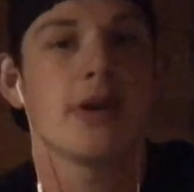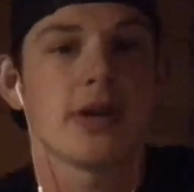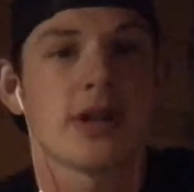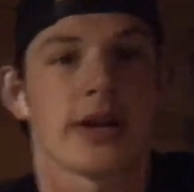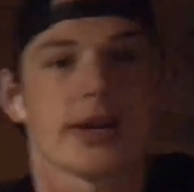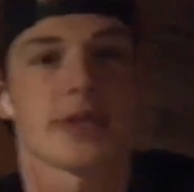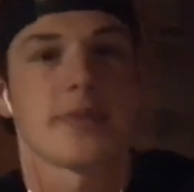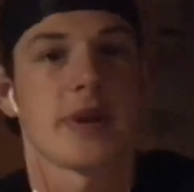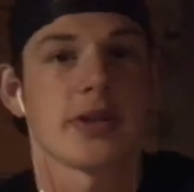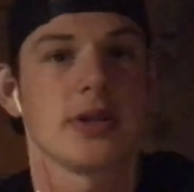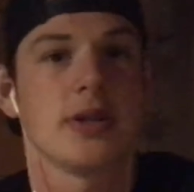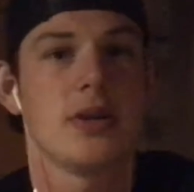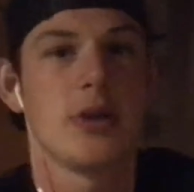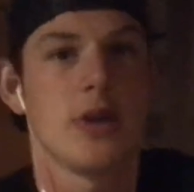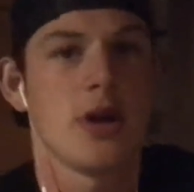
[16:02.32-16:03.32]
than I
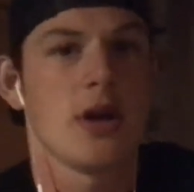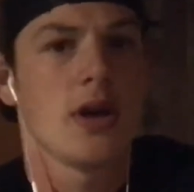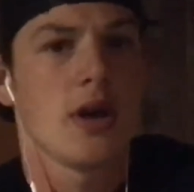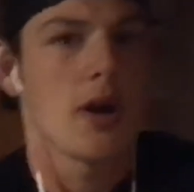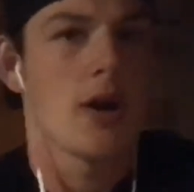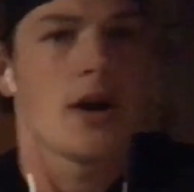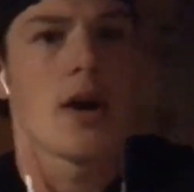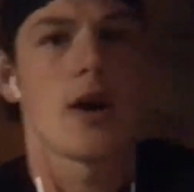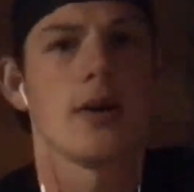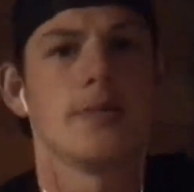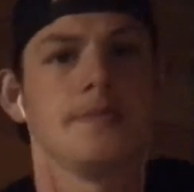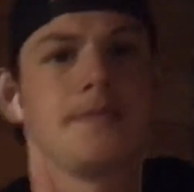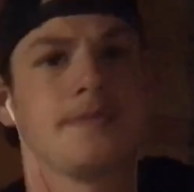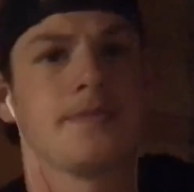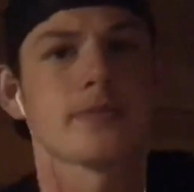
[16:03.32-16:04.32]
expected.
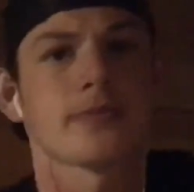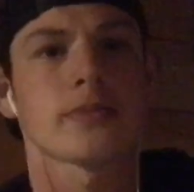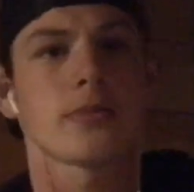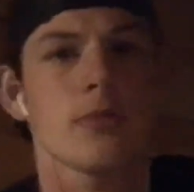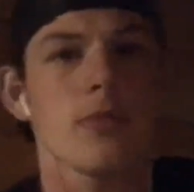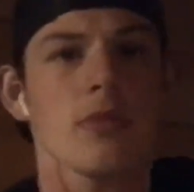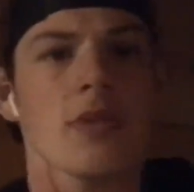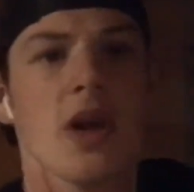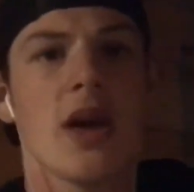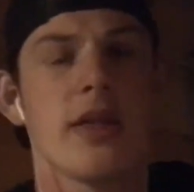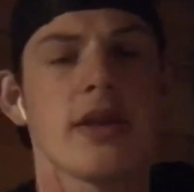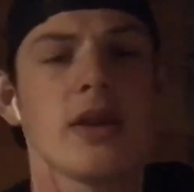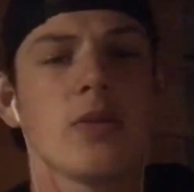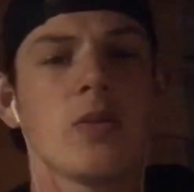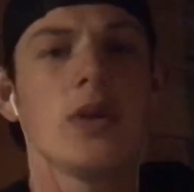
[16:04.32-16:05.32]
And
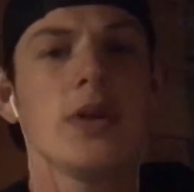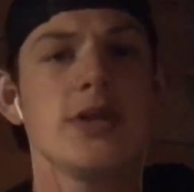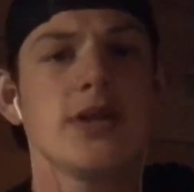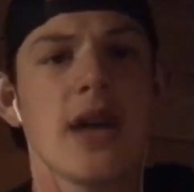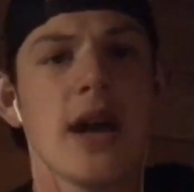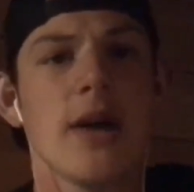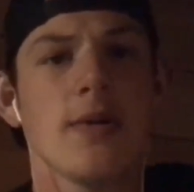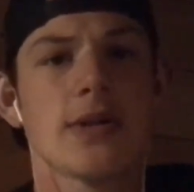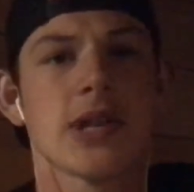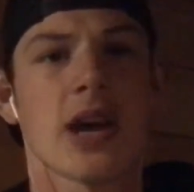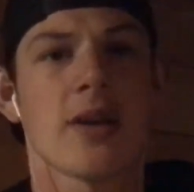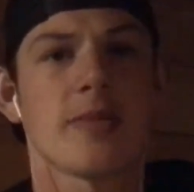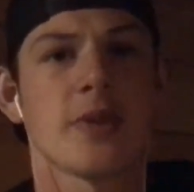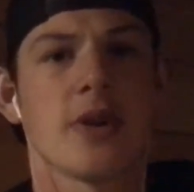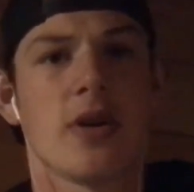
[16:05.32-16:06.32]
then once that was
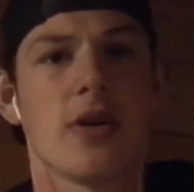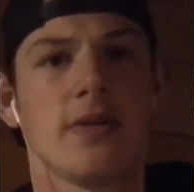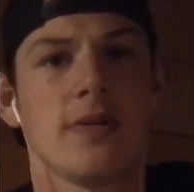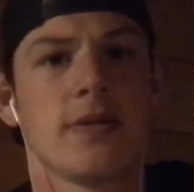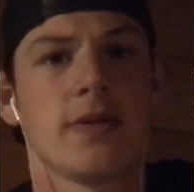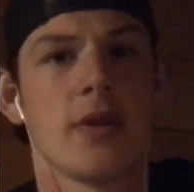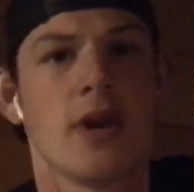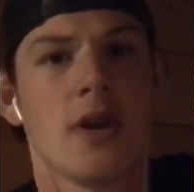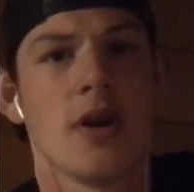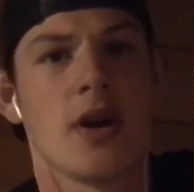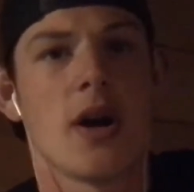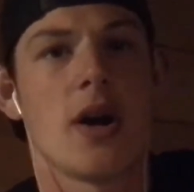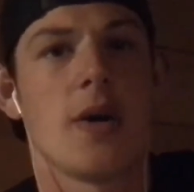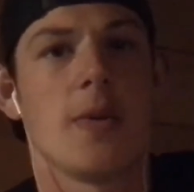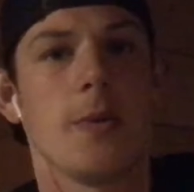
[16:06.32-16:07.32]
capped off,
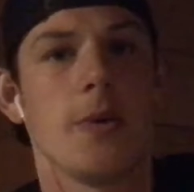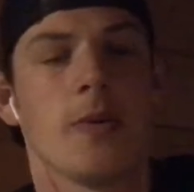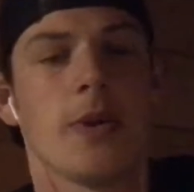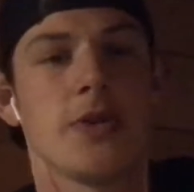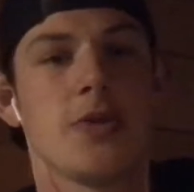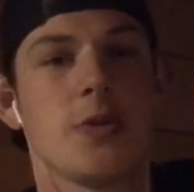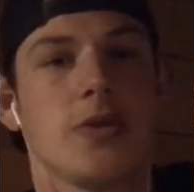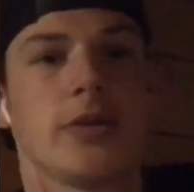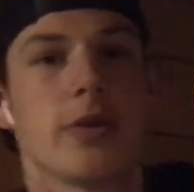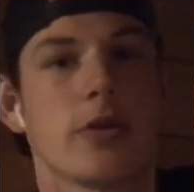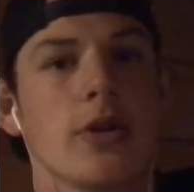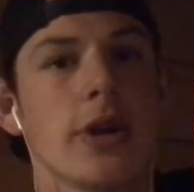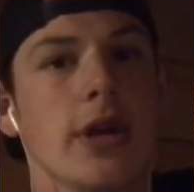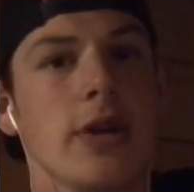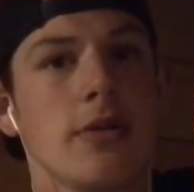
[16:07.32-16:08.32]
we went to a little
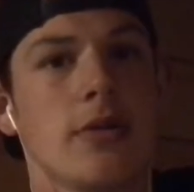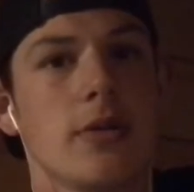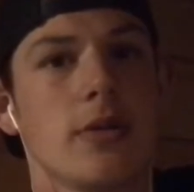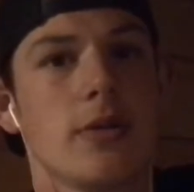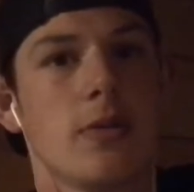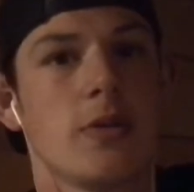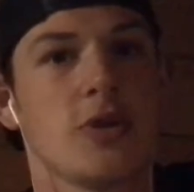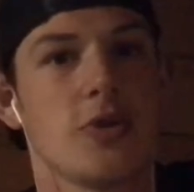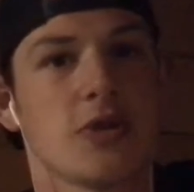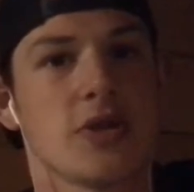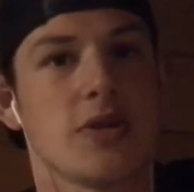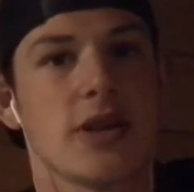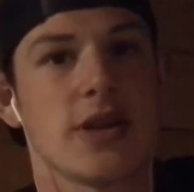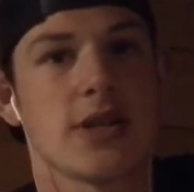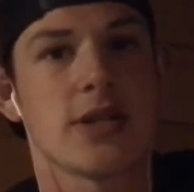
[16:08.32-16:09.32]
cookout, which was the
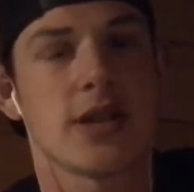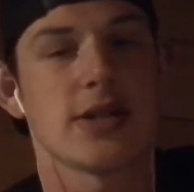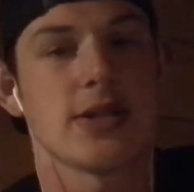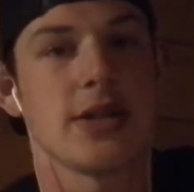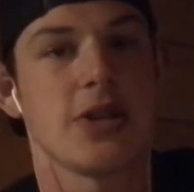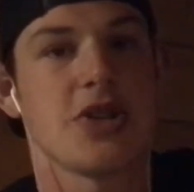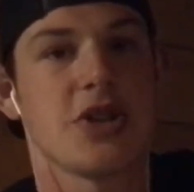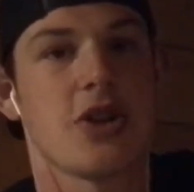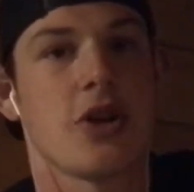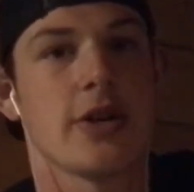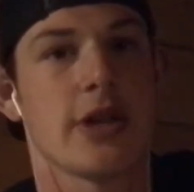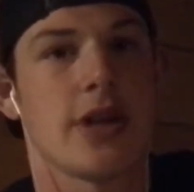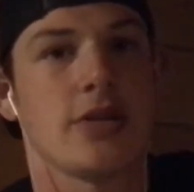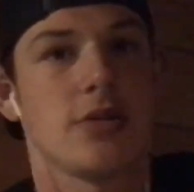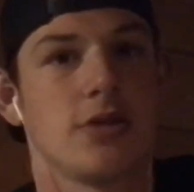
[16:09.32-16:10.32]
last destination on
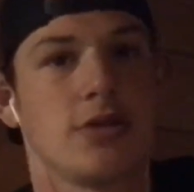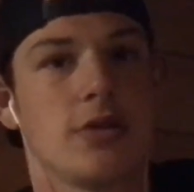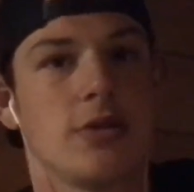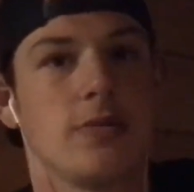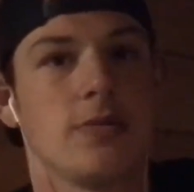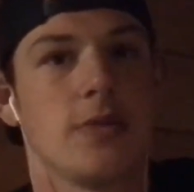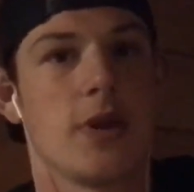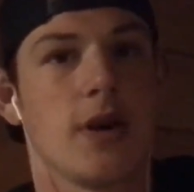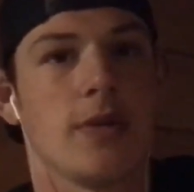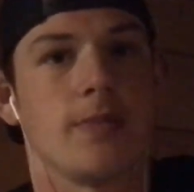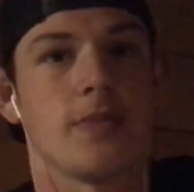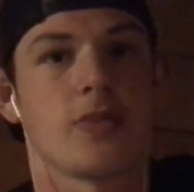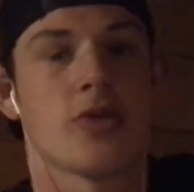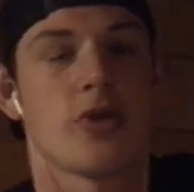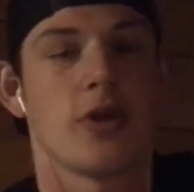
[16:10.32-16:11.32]
that little
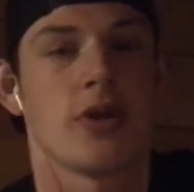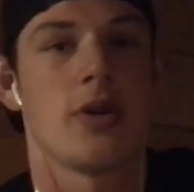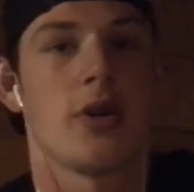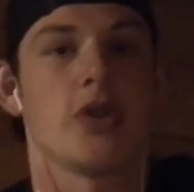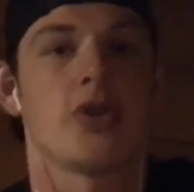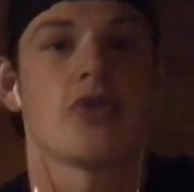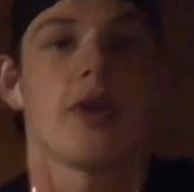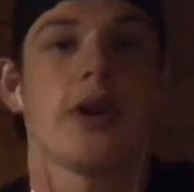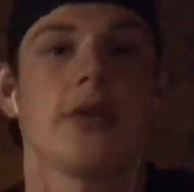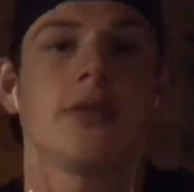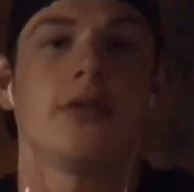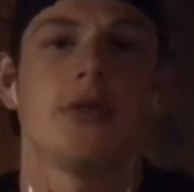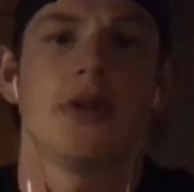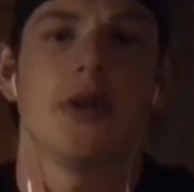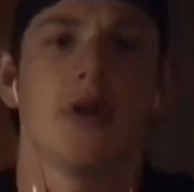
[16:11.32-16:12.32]
trail,
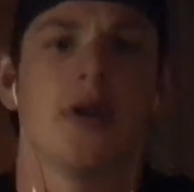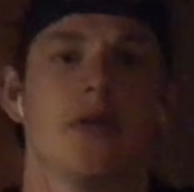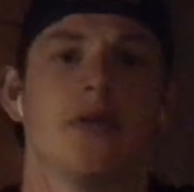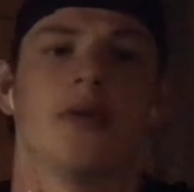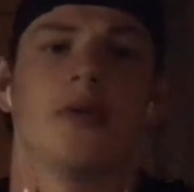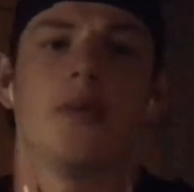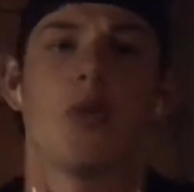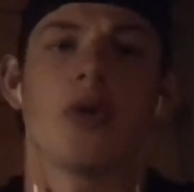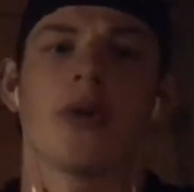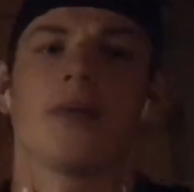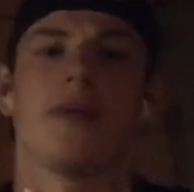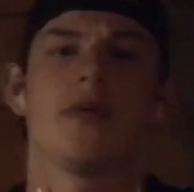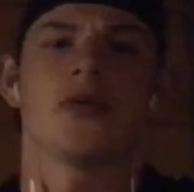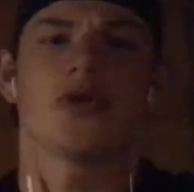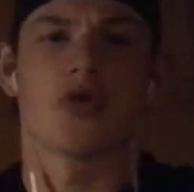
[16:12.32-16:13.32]
well, more
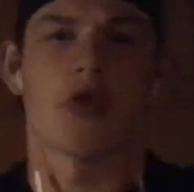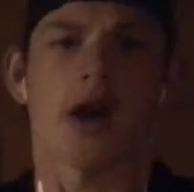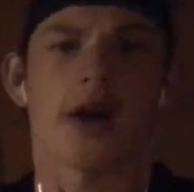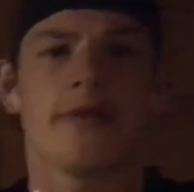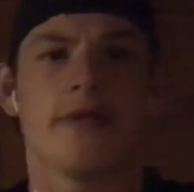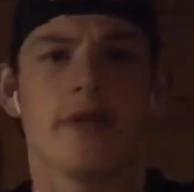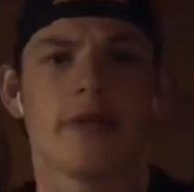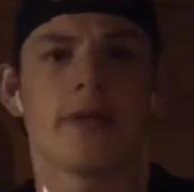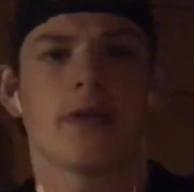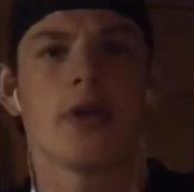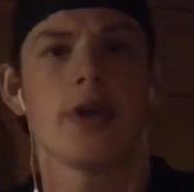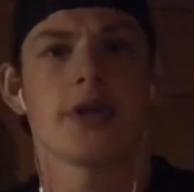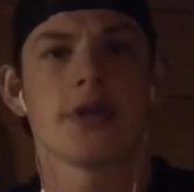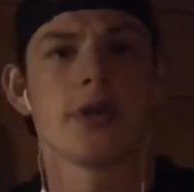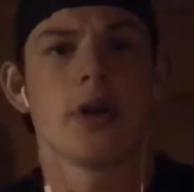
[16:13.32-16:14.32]
drive for
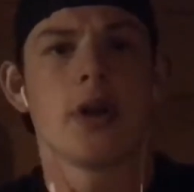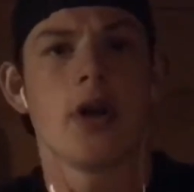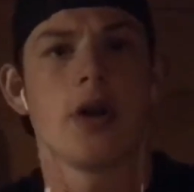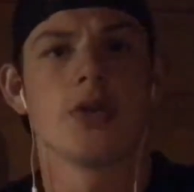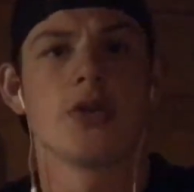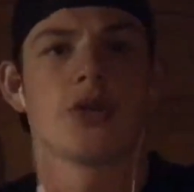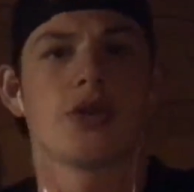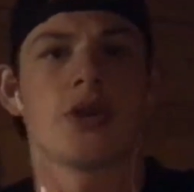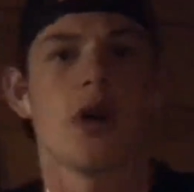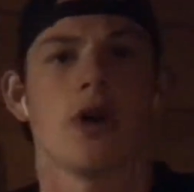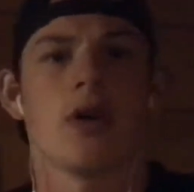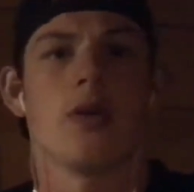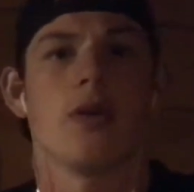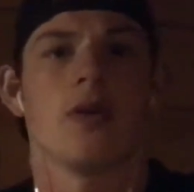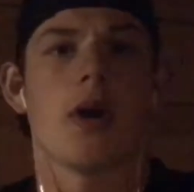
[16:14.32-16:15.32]
us.
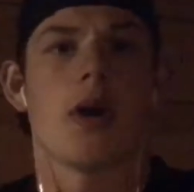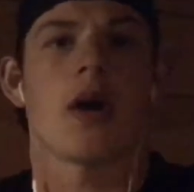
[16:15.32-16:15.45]
So